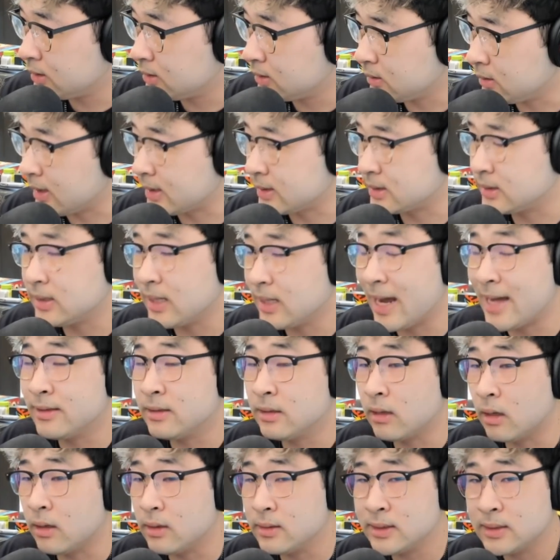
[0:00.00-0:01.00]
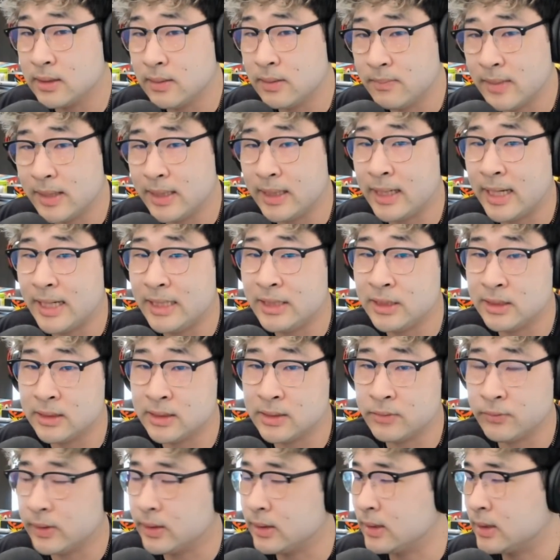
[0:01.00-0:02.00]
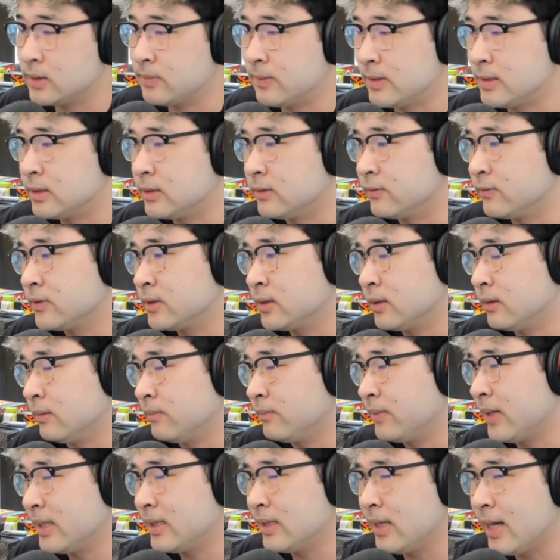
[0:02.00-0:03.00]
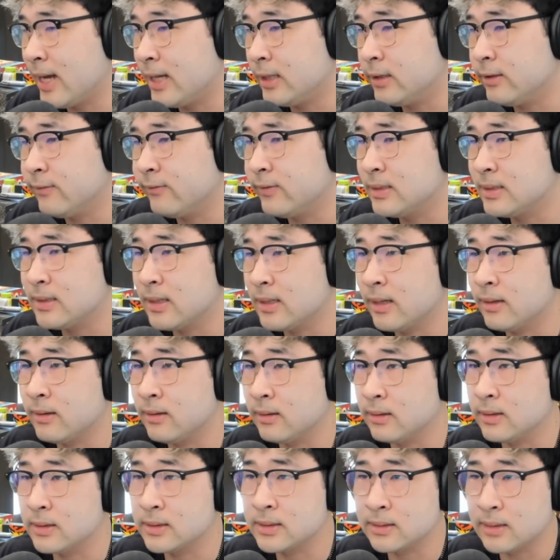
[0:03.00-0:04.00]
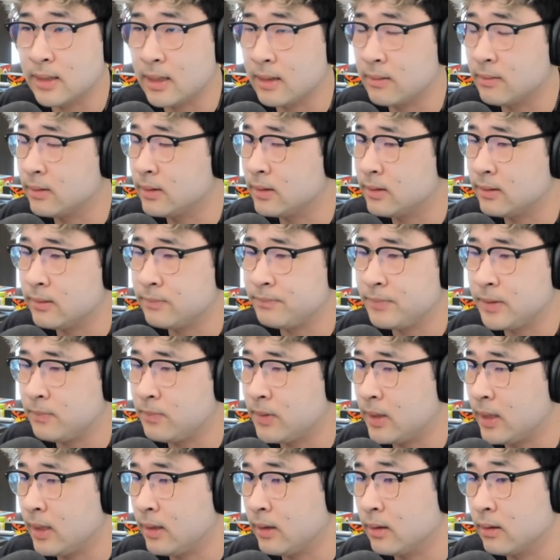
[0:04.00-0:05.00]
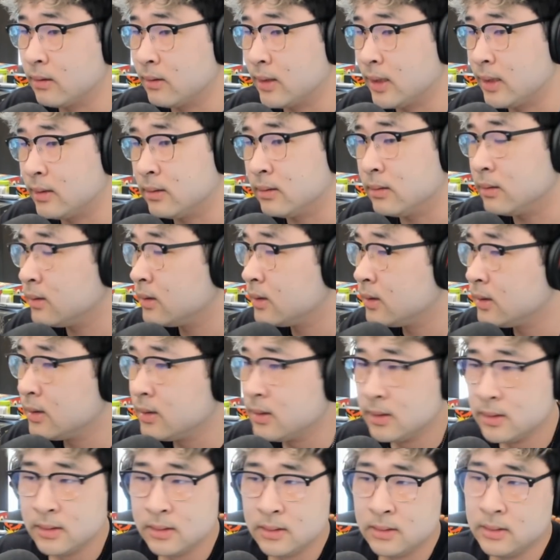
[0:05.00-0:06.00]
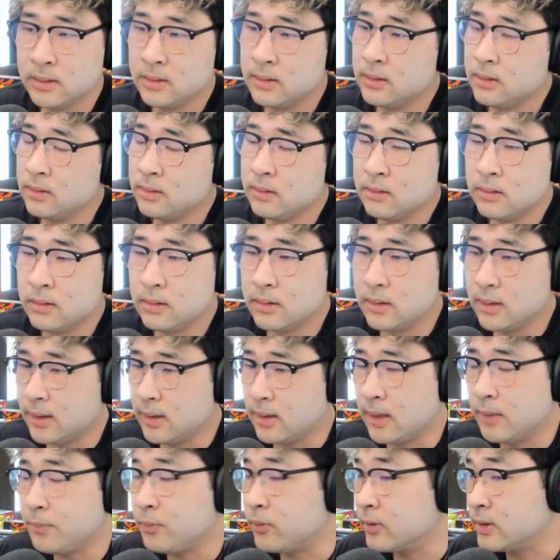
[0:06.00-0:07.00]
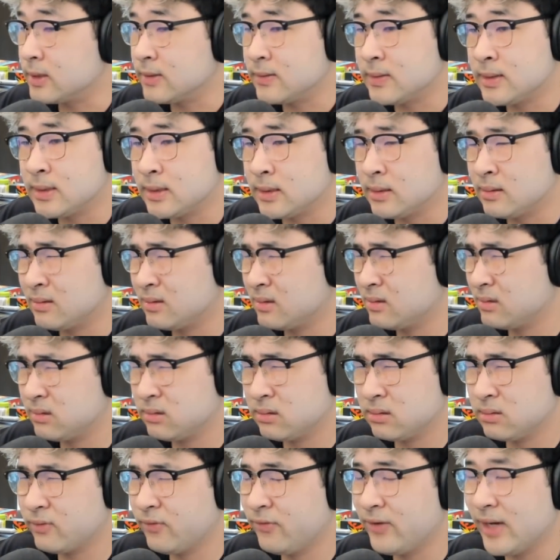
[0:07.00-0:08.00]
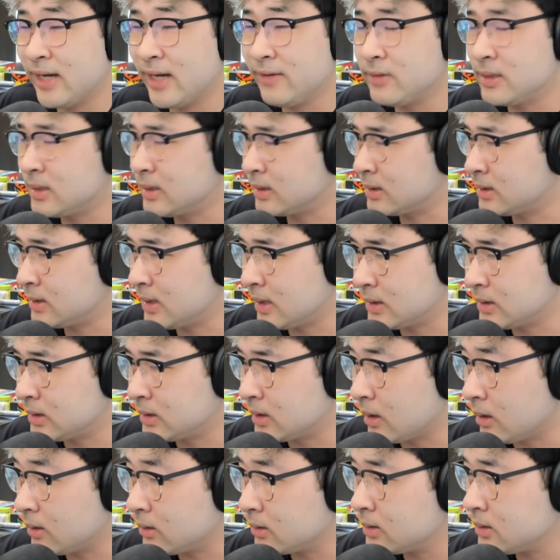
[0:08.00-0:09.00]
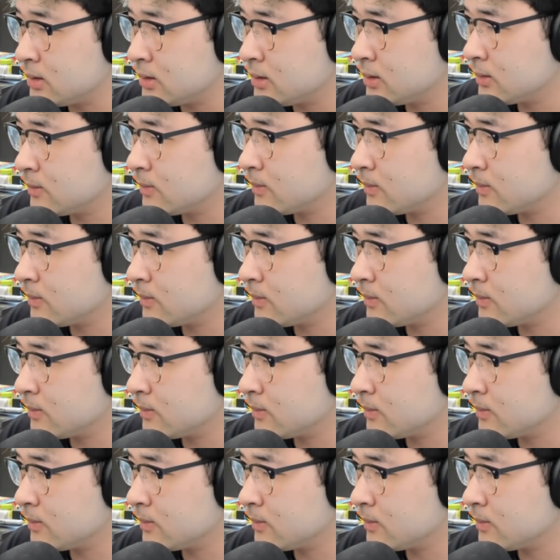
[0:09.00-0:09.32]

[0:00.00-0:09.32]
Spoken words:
Yes, and also the medications is really expensive. So by the end of this, I think I'm gonna be paying around upwards of $5,000 to $6,000.